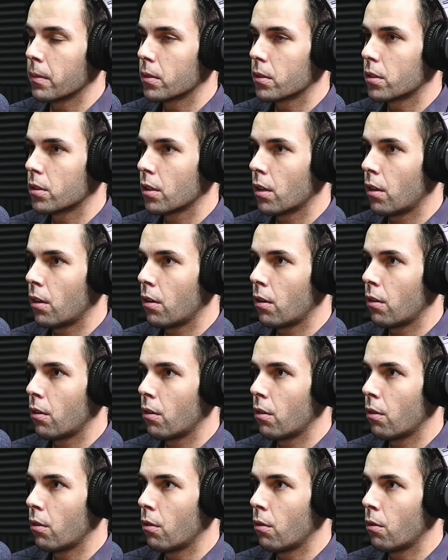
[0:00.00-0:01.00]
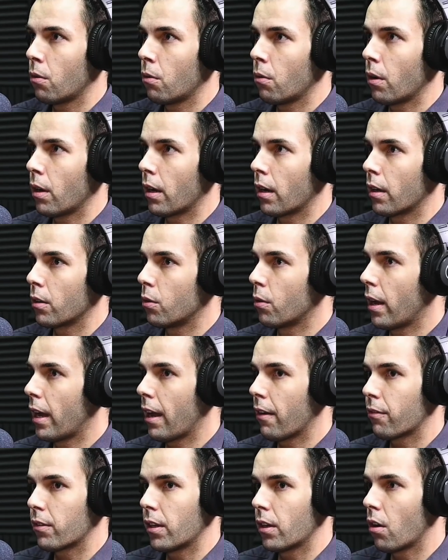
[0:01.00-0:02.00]
So you
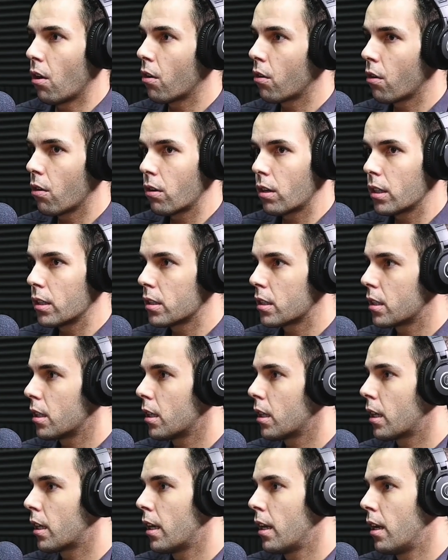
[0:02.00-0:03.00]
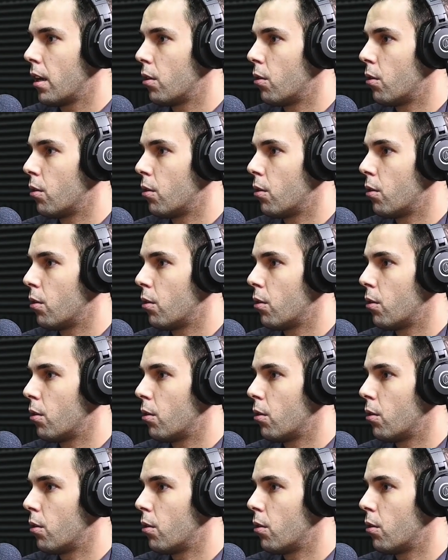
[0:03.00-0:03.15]
have the Hong Kong listing,